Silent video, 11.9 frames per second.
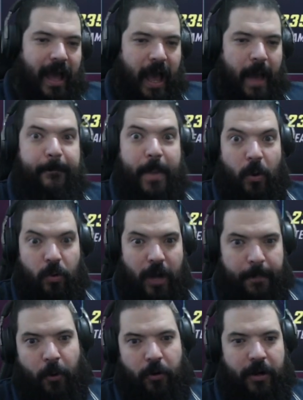build
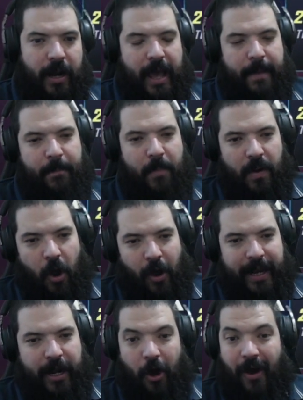up on
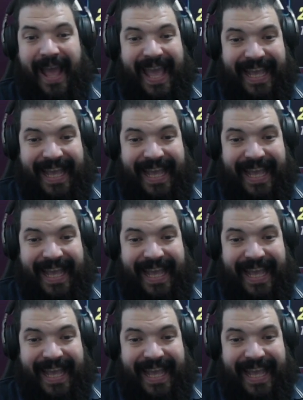Ironheart,